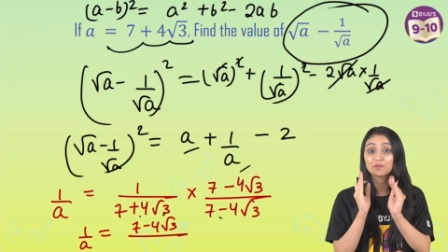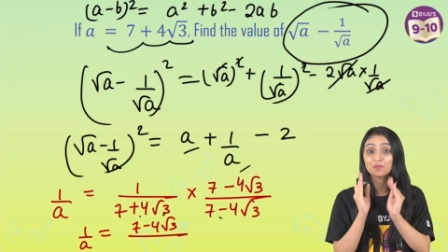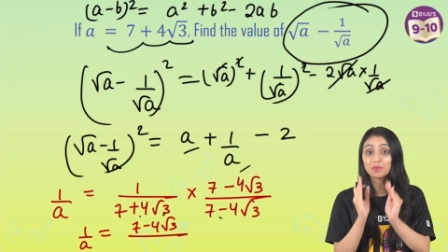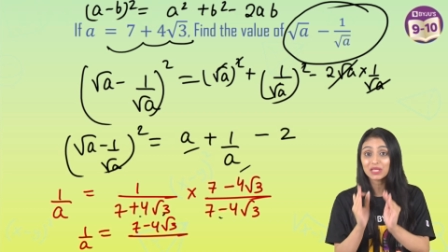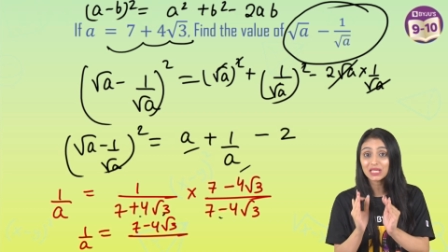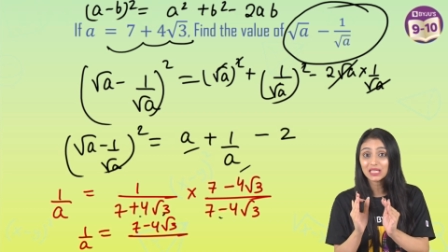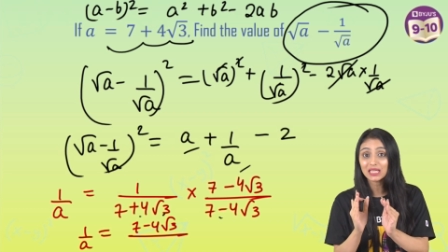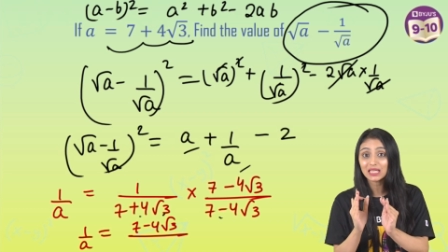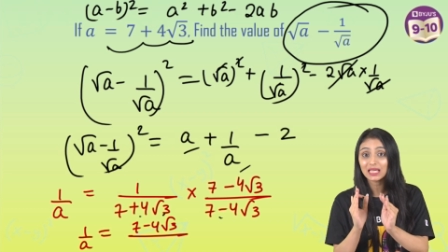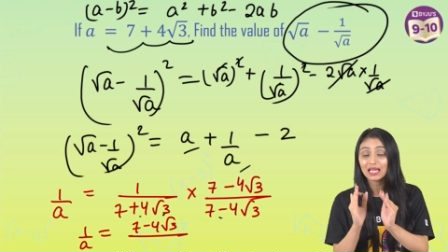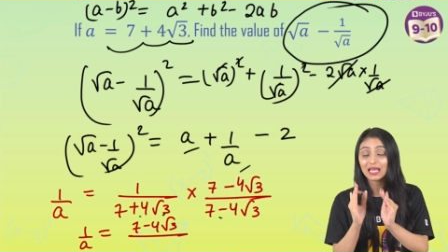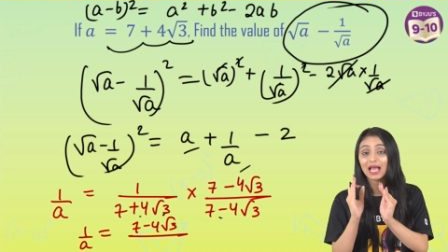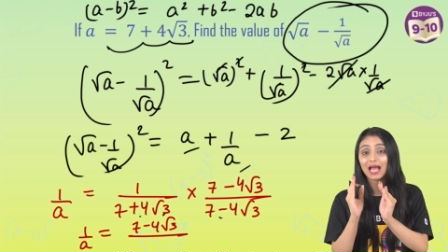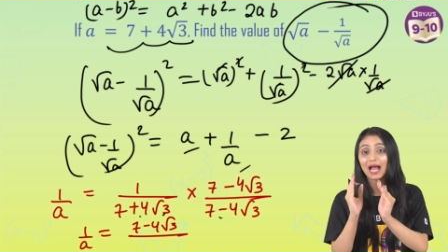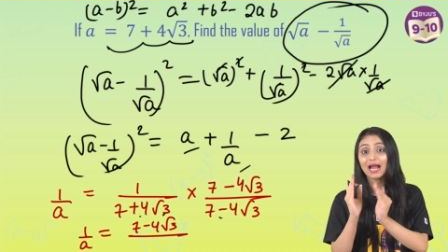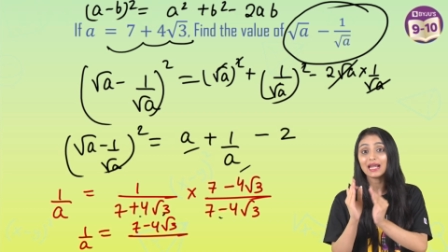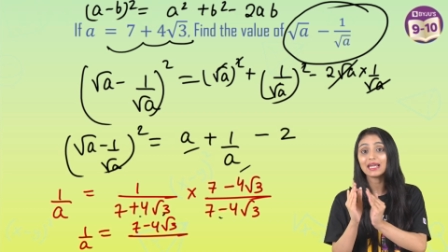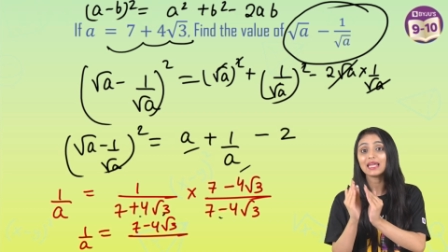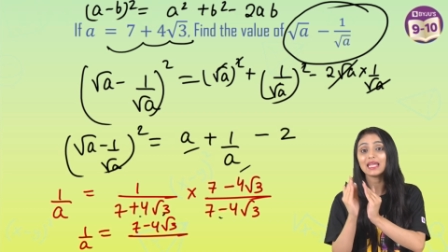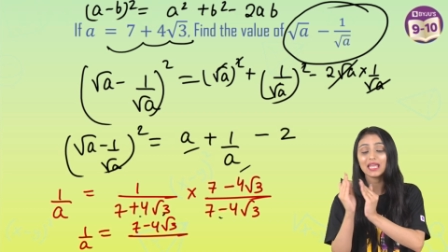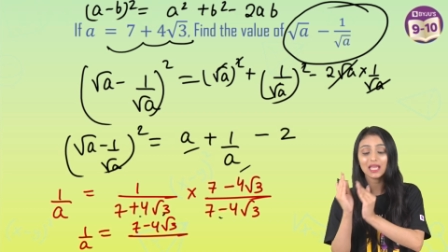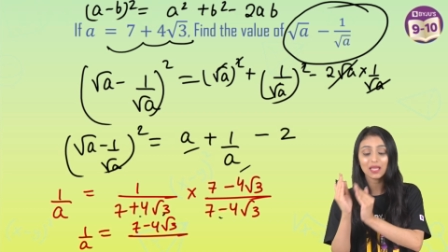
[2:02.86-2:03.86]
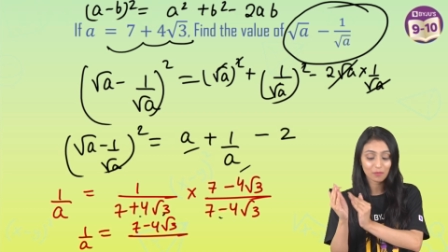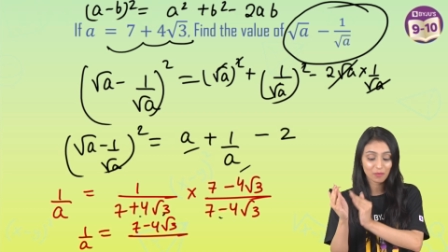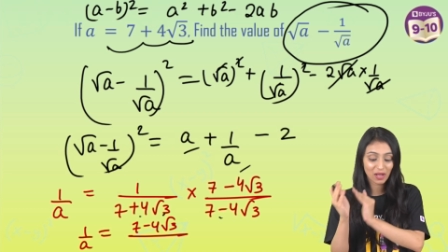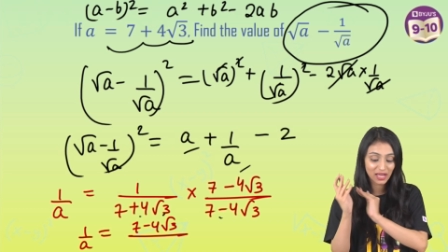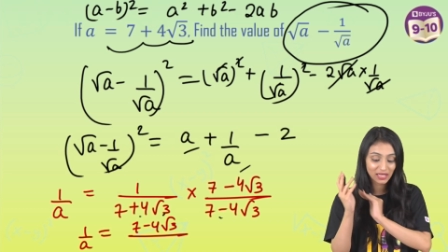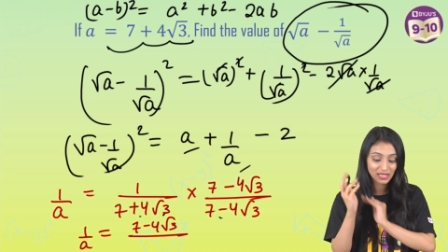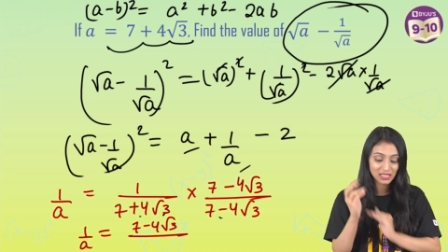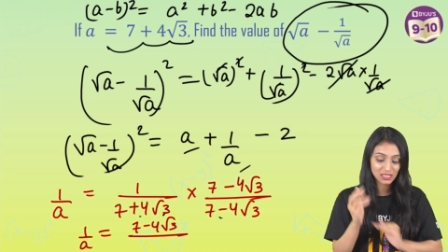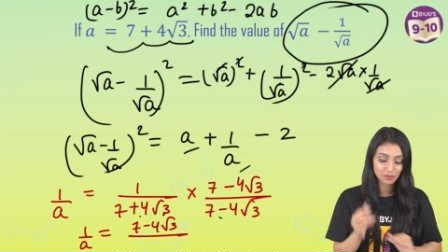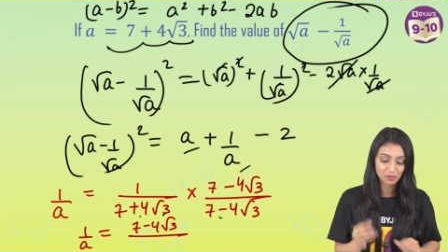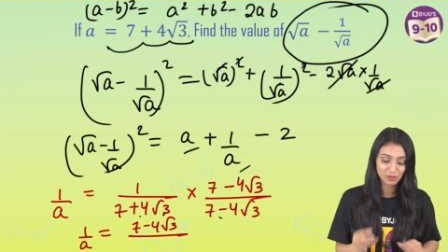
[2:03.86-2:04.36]
b and a
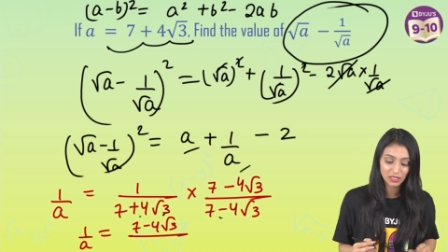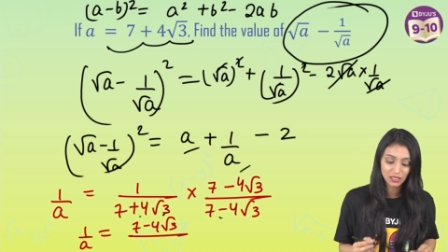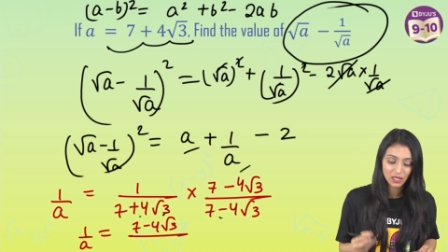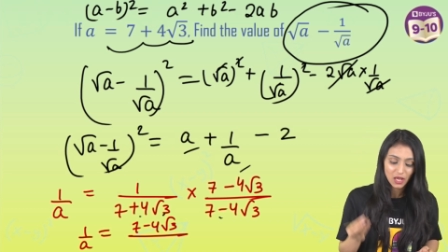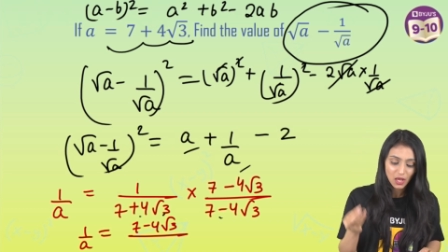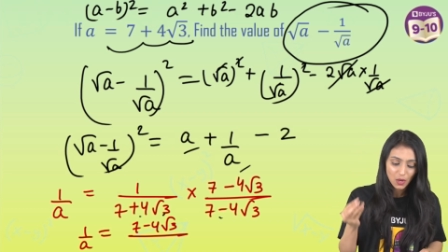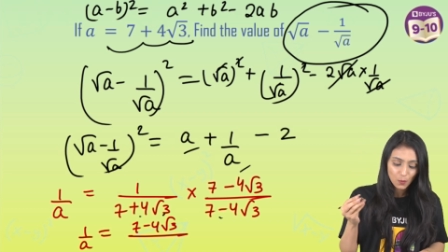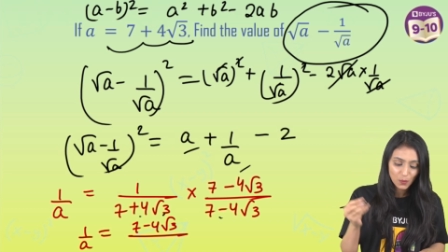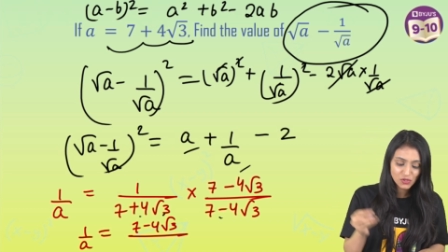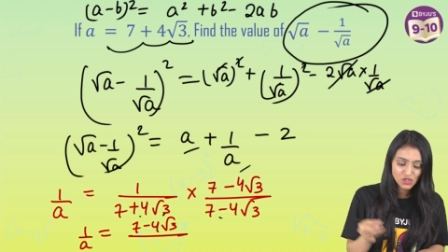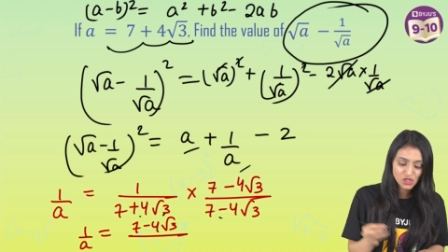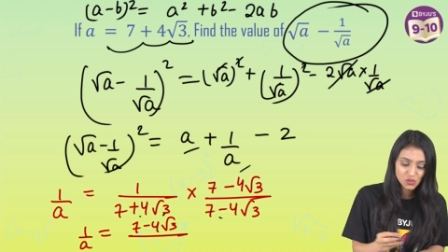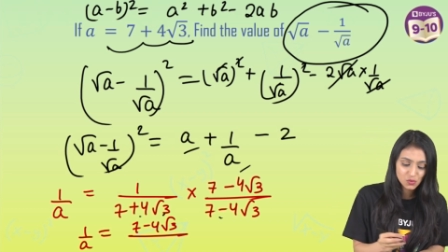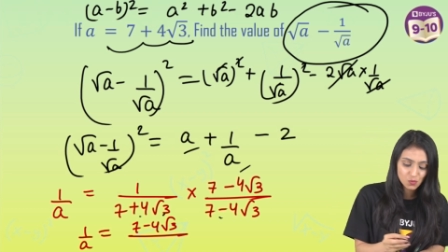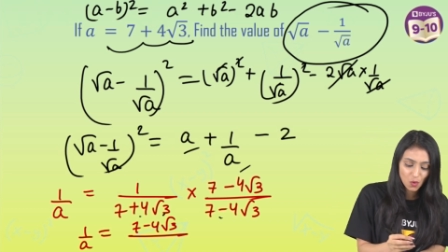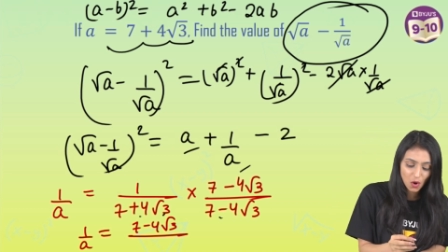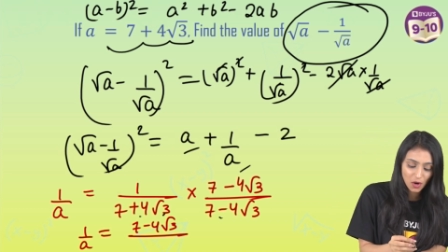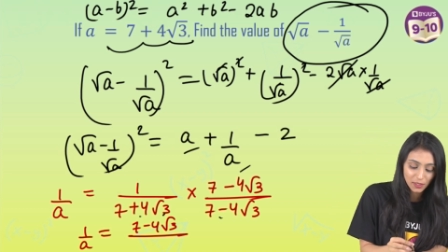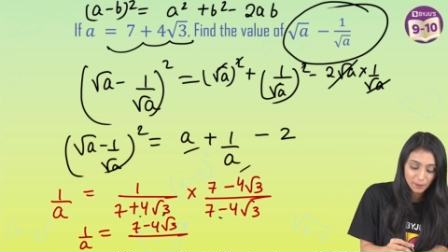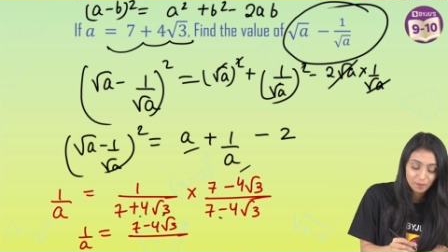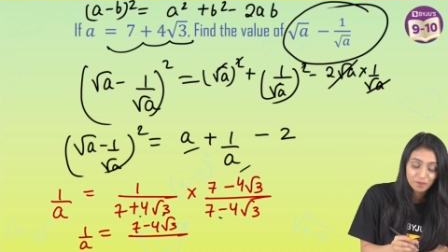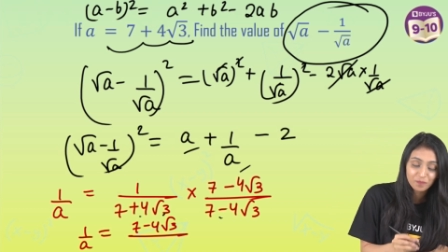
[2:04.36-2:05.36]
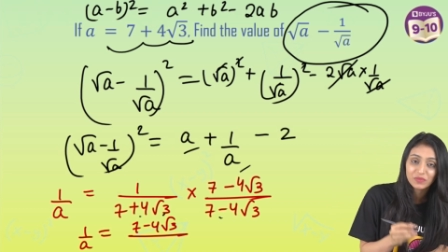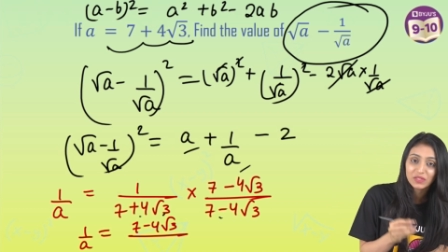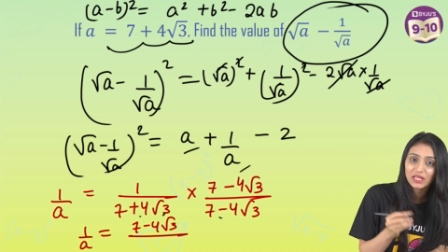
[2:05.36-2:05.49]
minus b, which is what?